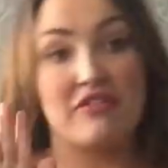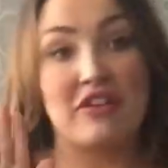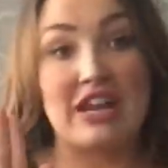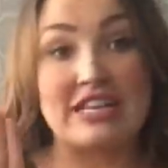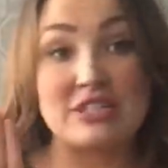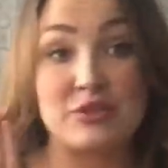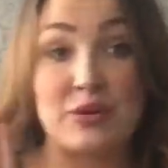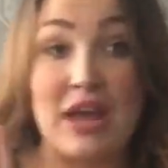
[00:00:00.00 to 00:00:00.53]

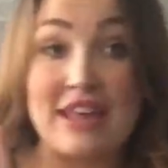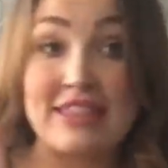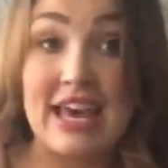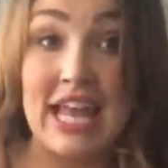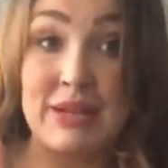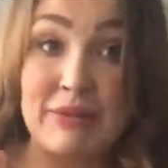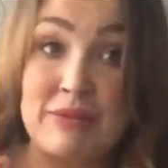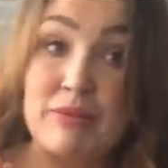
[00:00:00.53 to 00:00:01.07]
friend who had the
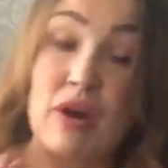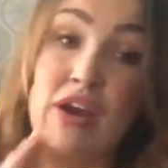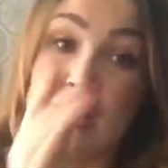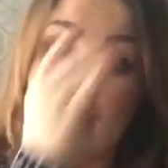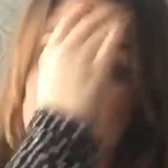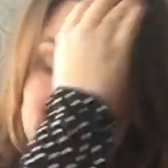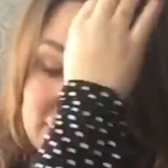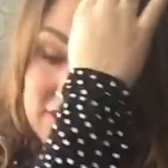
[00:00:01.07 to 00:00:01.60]
Halloween party
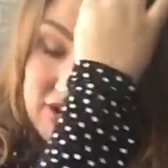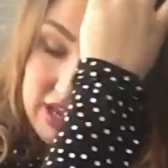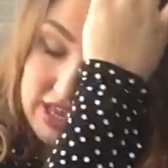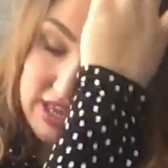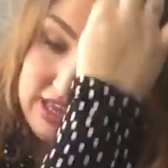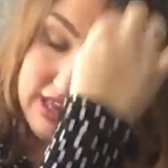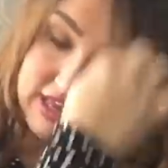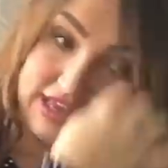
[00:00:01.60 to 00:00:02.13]
last night,
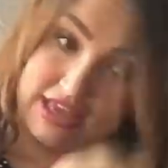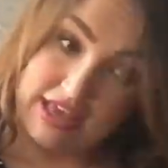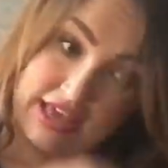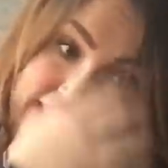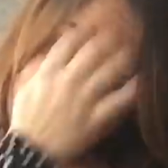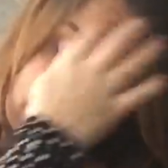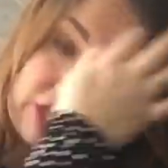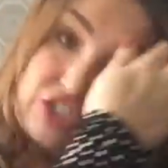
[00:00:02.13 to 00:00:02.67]

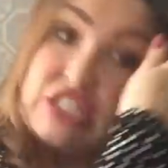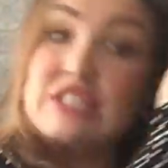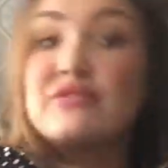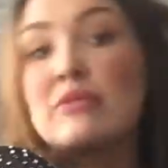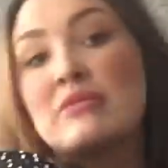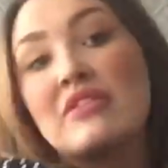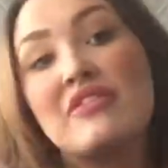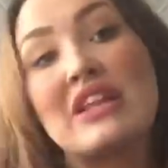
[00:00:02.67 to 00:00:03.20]
she's
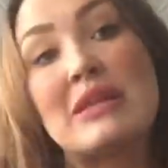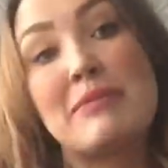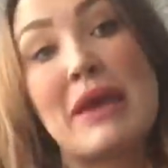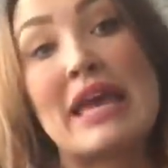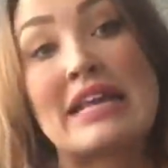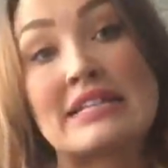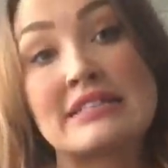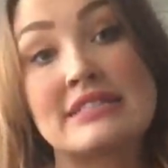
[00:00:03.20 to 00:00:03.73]
from the
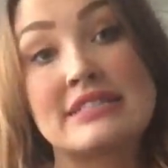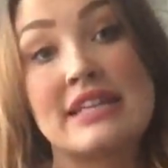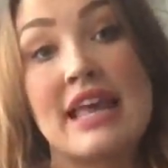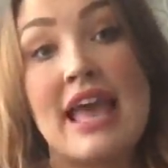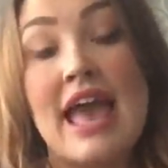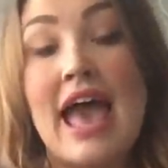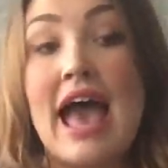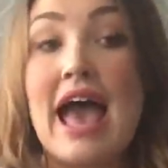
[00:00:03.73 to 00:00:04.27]
Philippines,
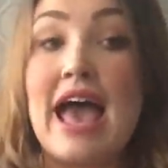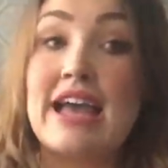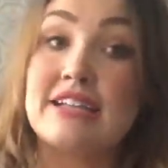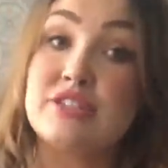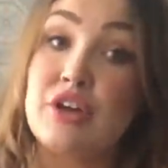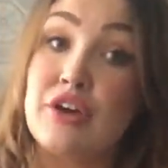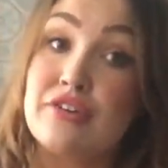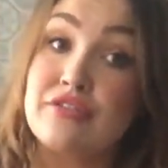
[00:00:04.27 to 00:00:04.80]

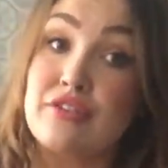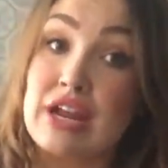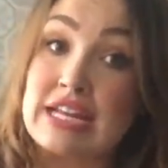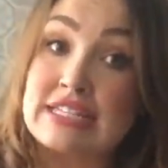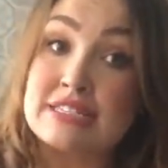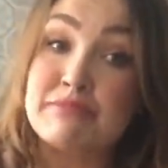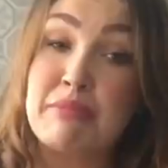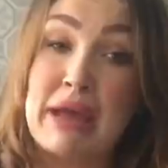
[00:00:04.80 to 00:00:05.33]
and her
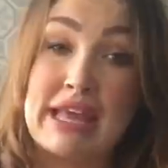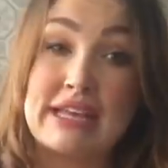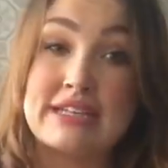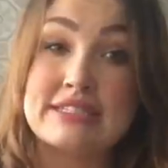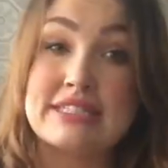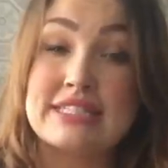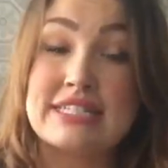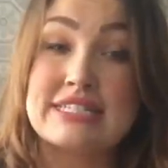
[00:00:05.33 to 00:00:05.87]
friend
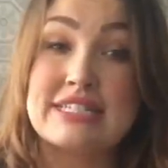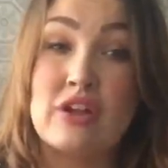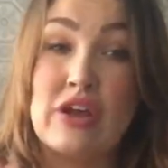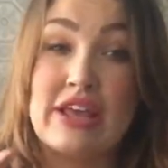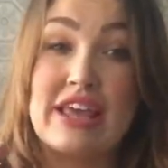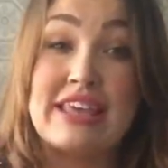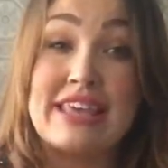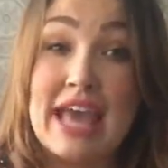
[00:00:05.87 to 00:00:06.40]
bakes this
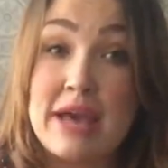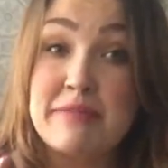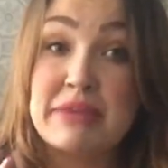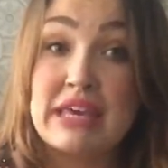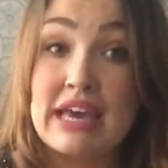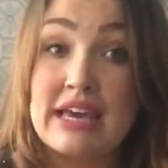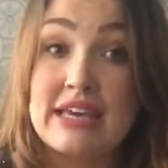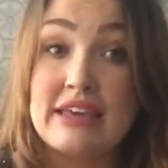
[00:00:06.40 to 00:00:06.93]
like yam
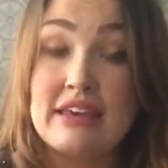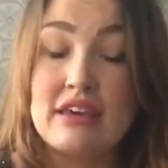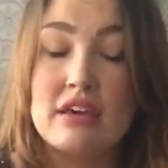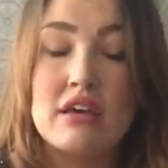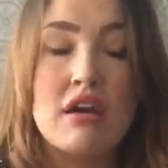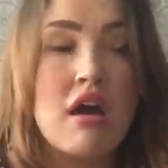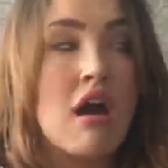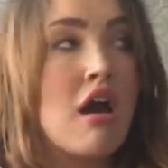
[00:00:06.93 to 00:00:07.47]
cake.
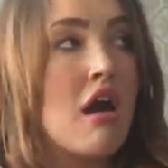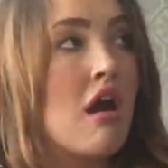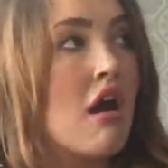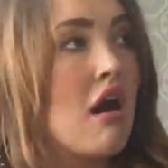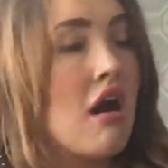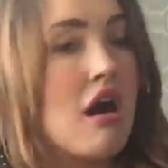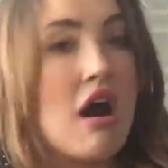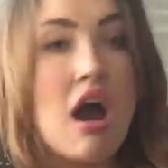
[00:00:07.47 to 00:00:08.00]

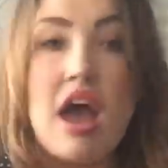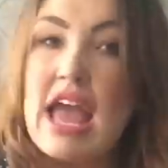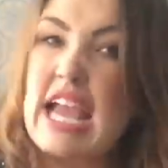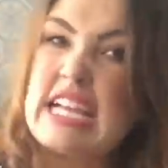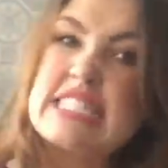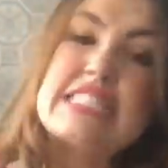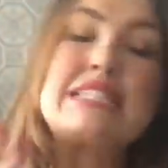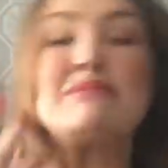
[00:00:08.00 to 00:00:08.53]

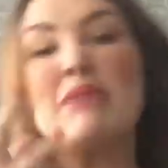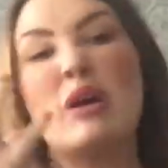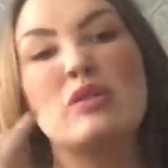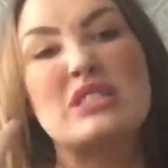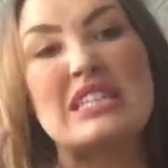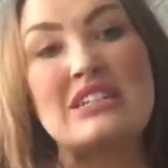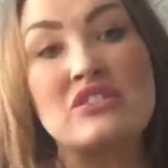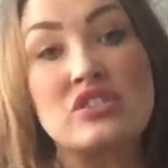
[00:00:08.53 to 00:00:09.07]
It's the
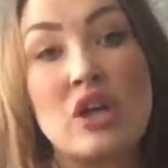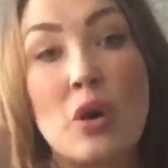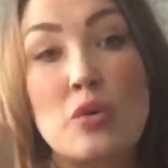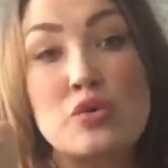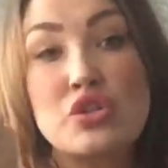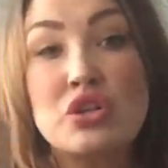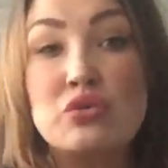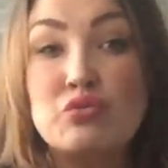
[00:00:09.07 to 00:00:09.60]
most
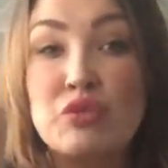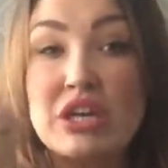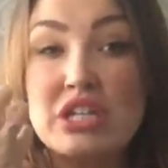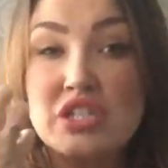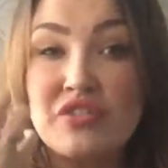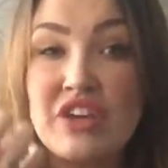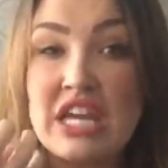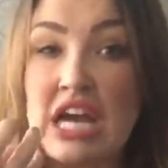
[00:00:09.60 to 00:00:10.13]
indulgent,
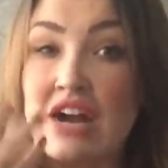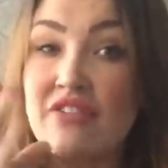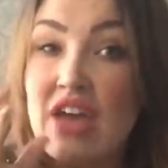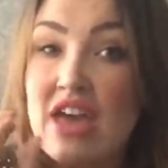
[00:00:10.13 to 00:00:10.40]
rich thing I've